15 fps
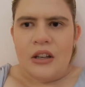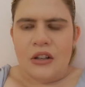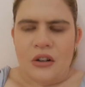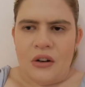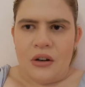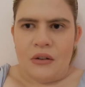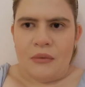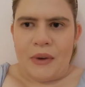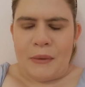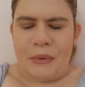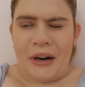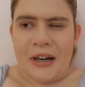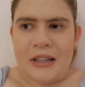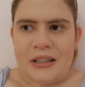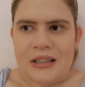you know, my
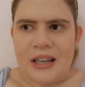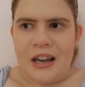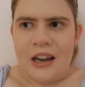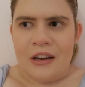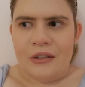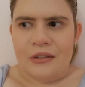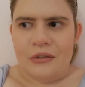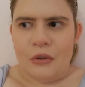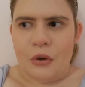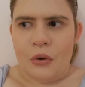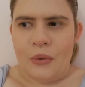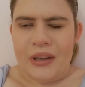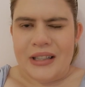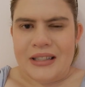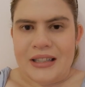parents can't
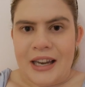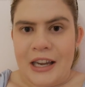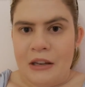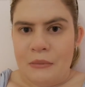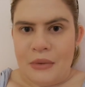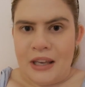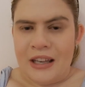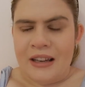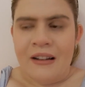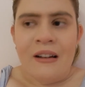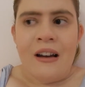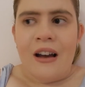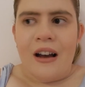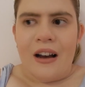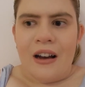always take me,
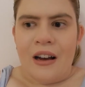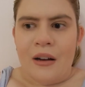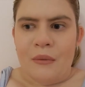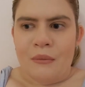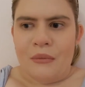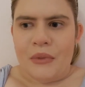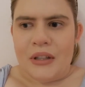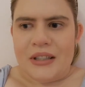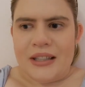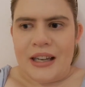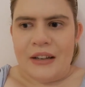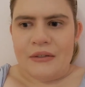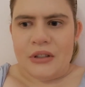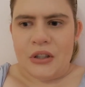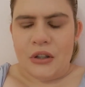because I
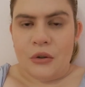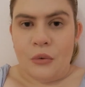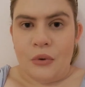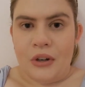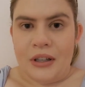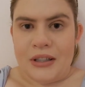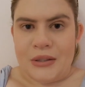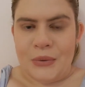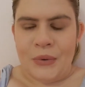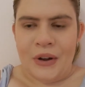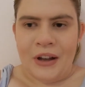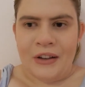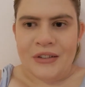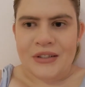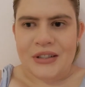have to go to work as
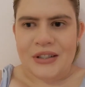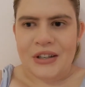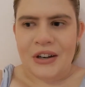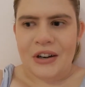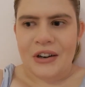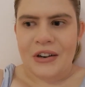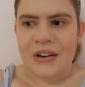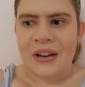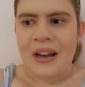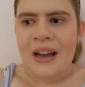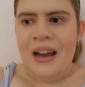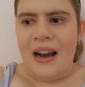well. So